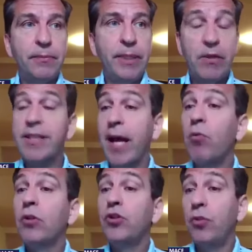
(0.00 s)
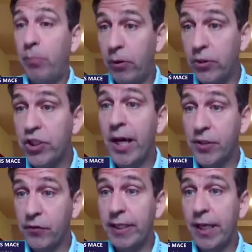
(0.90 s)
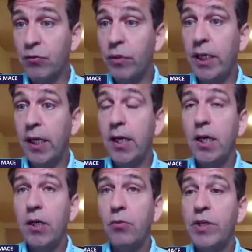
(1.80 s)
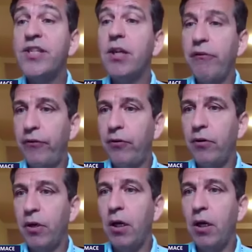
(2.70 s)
because, and I want to apologize for that, we, we suffer a